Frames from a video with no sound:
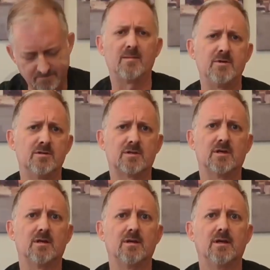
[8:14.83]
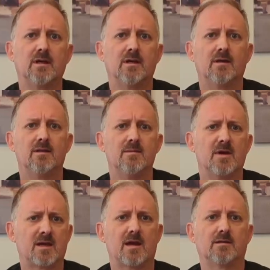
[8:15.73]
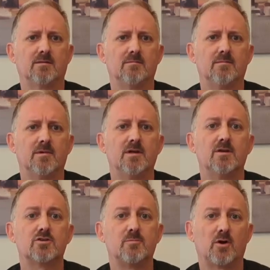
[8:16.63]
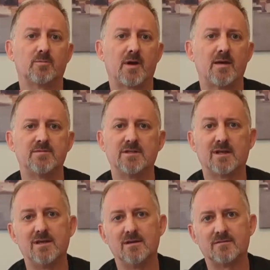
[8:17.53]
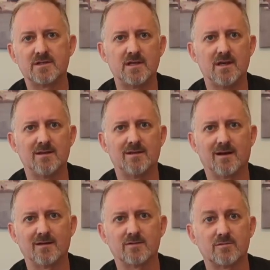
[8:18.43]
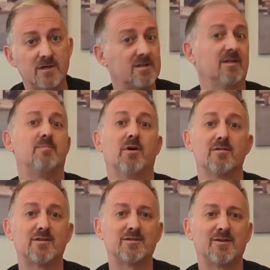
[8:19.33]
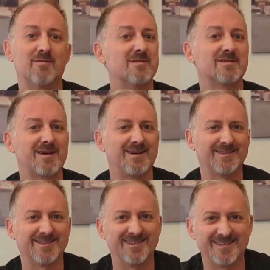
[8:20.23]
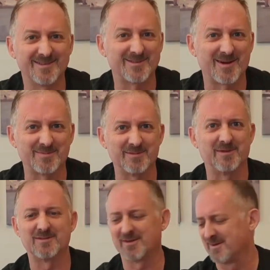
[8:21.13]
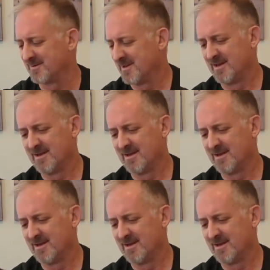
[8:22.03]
I'm using the McCallum small pipes in the key of C that I just recently purchased over in Scotland just a couple of months ago.